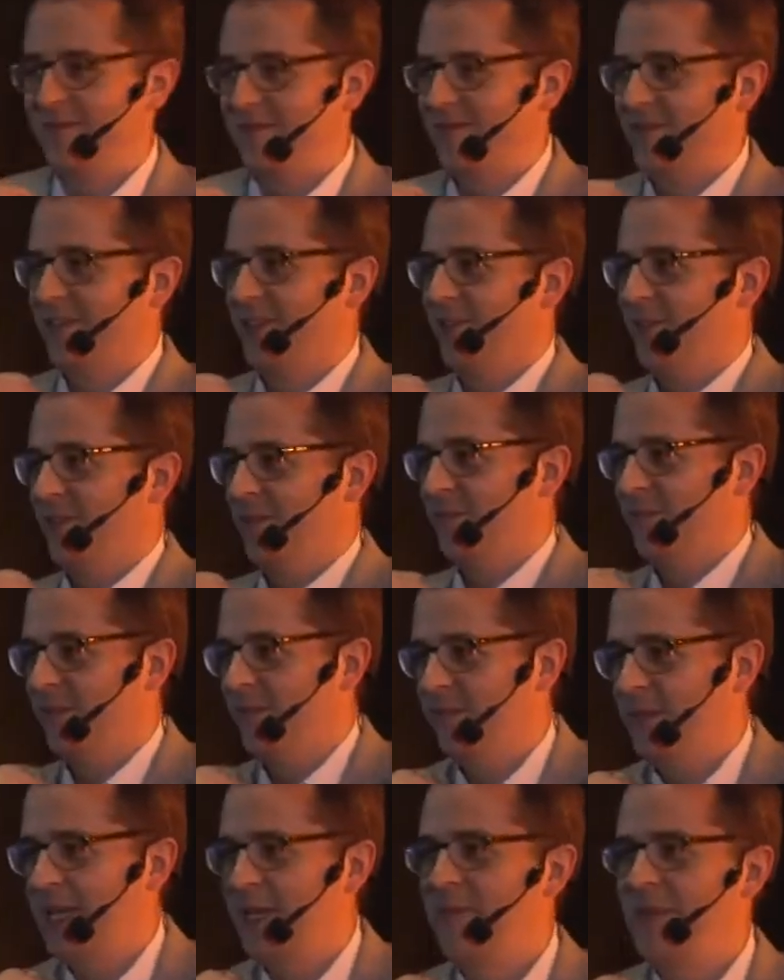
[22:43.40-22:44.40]
you know,
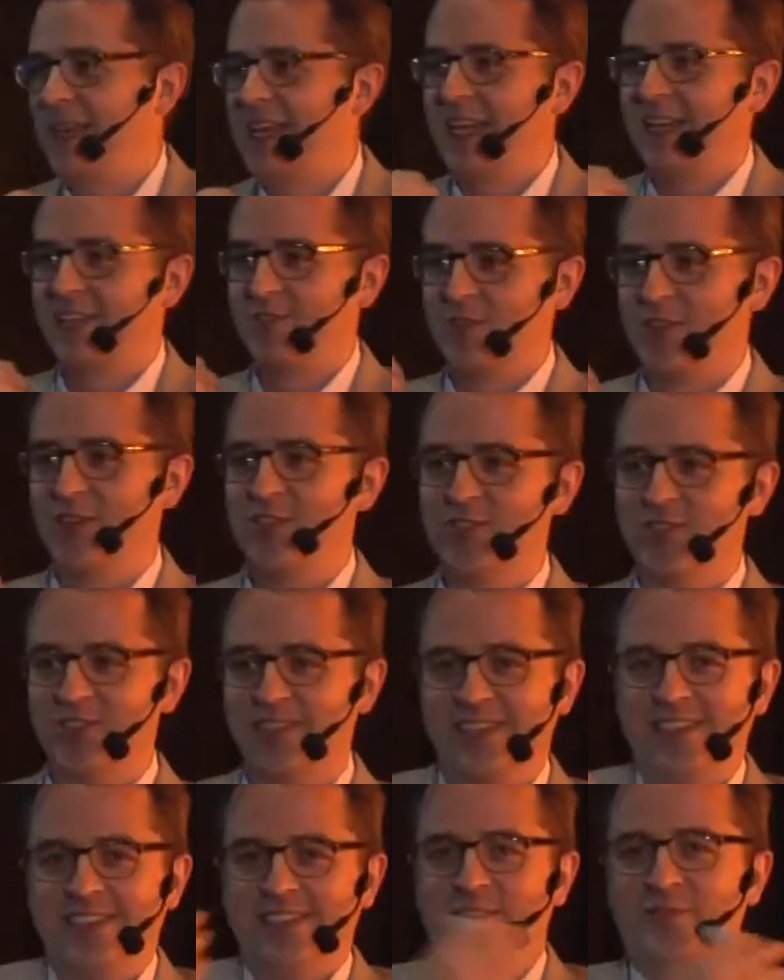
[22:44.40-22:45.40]
me being
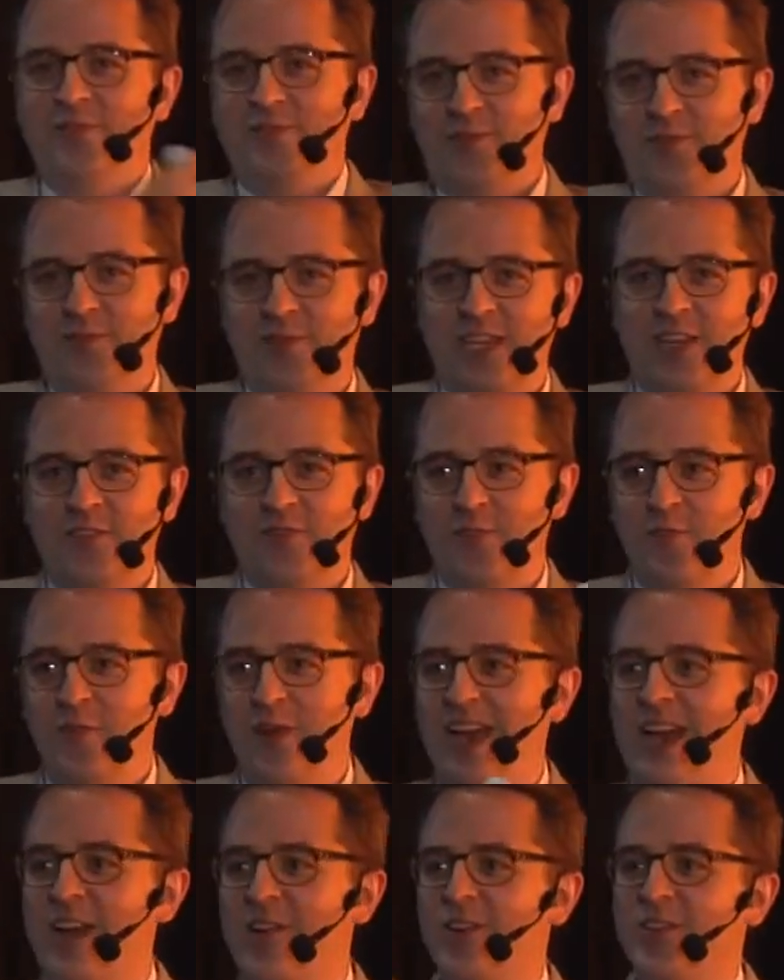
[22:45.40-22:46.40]
traditionally kind of from
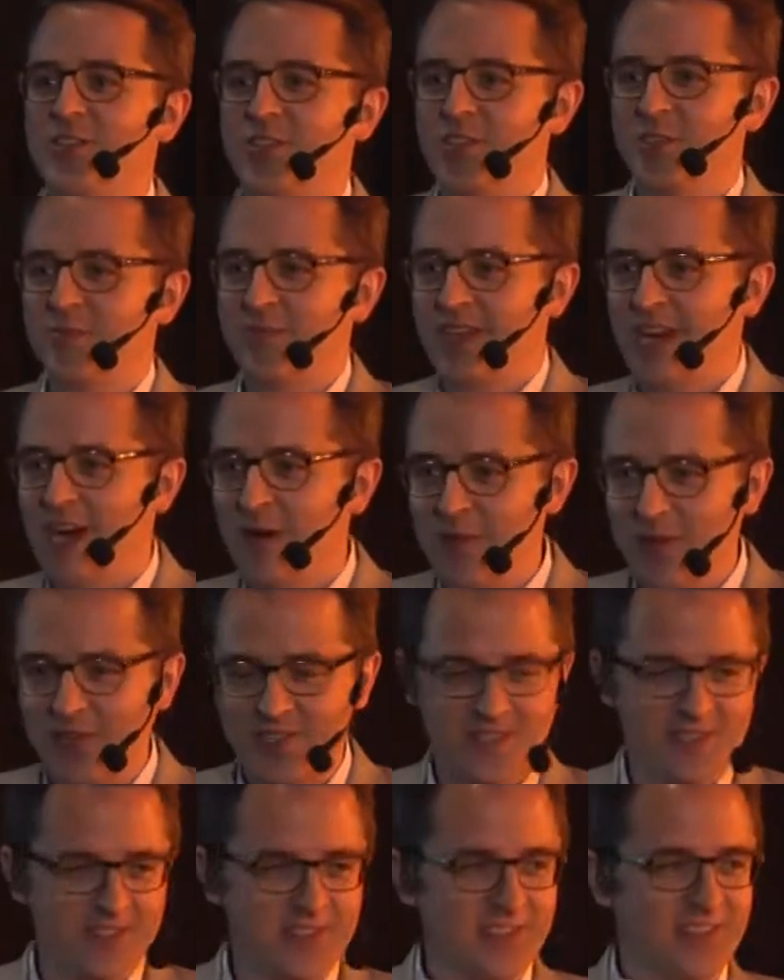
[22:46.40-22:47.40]
my heritage a P R
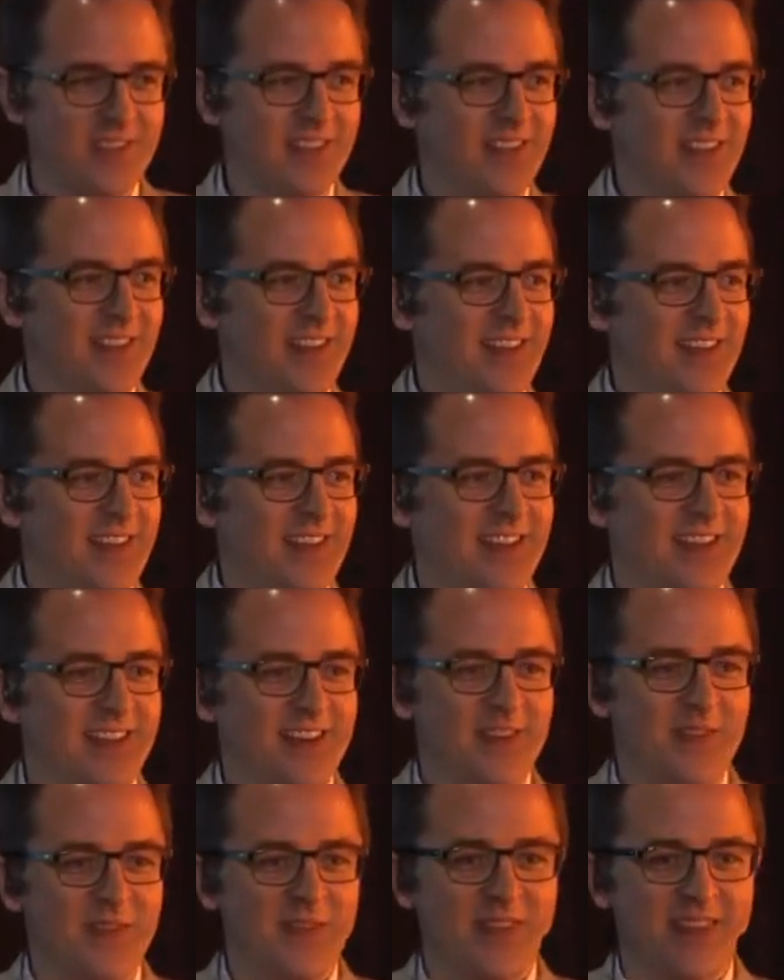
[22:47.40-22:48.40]
person,
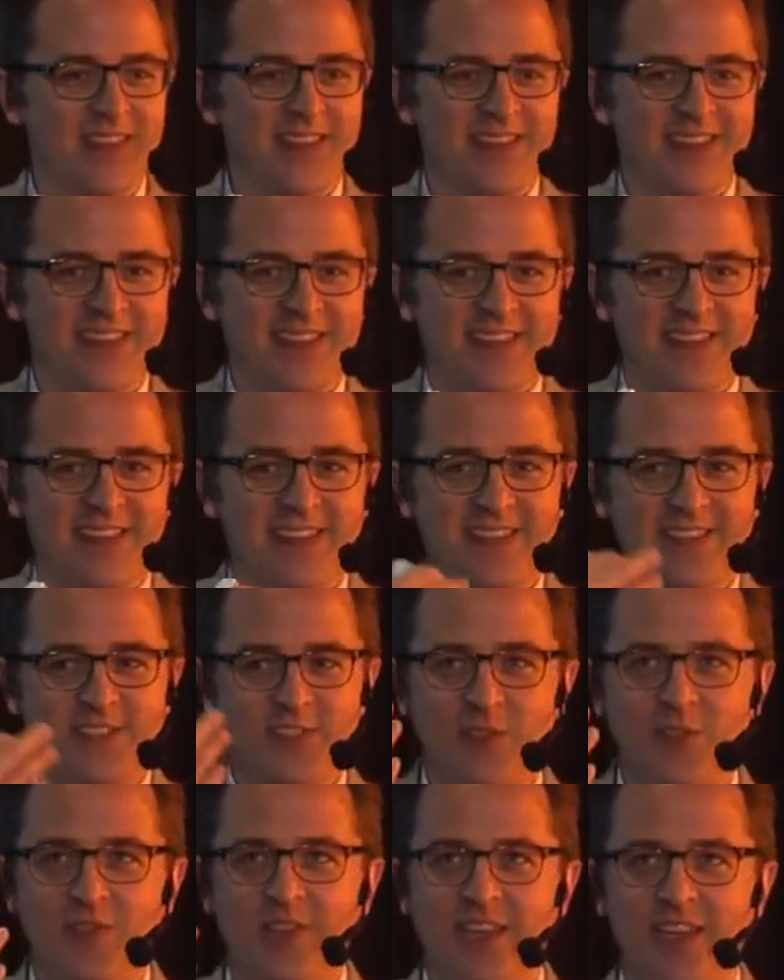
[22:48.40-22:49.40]
um,
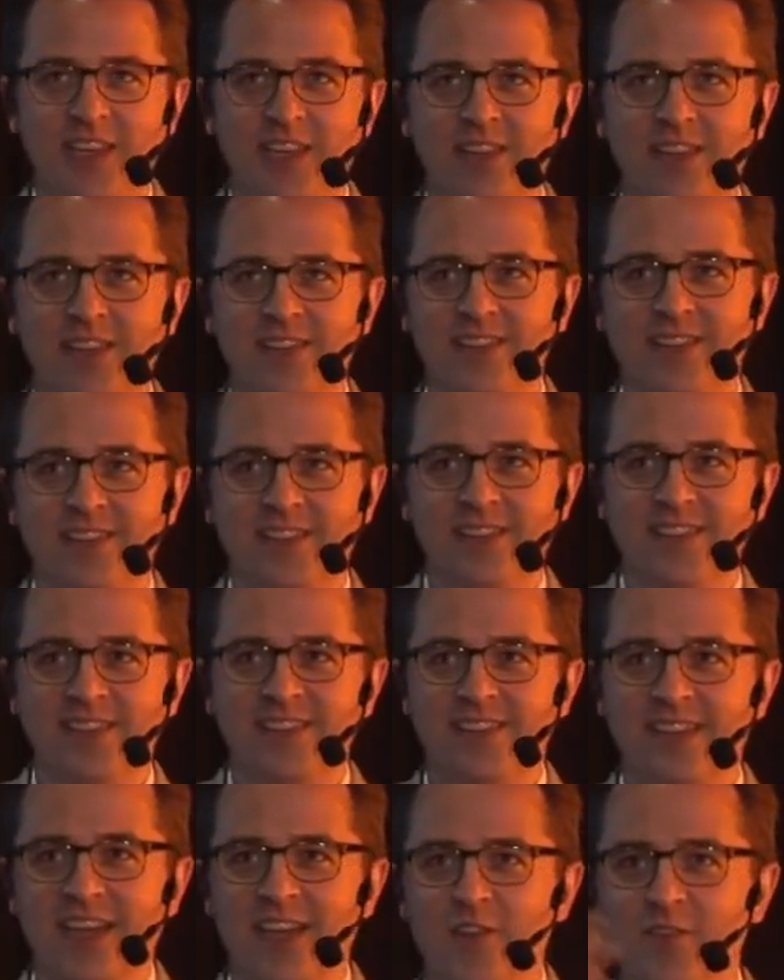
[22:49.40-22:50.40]
to the
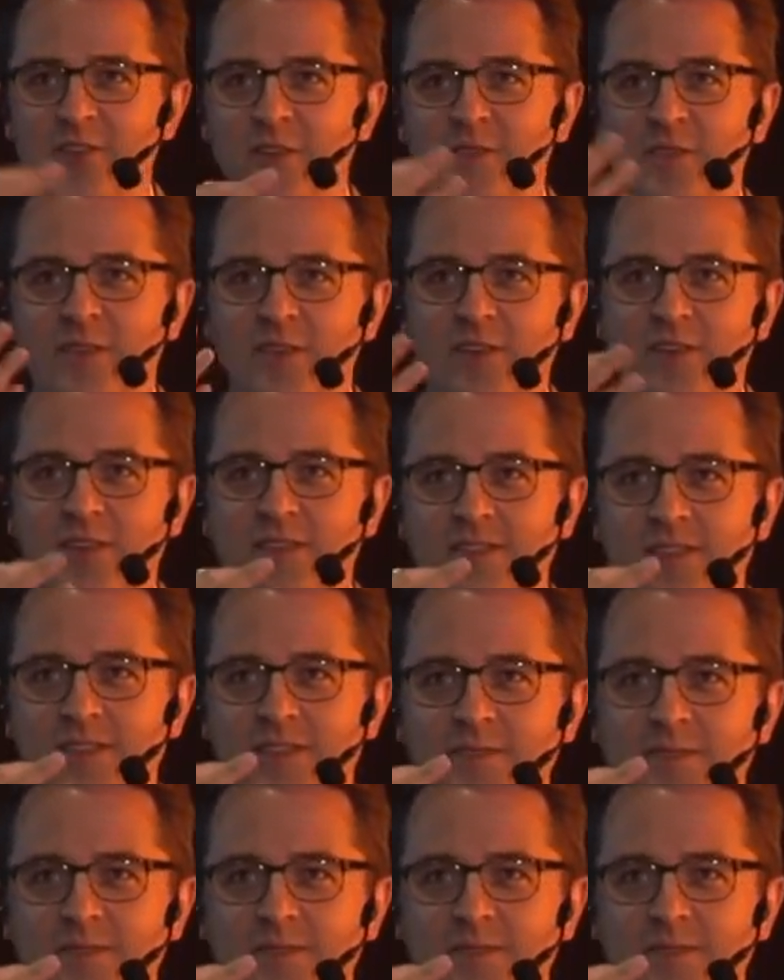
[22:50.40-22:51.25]
kind of the, the, the,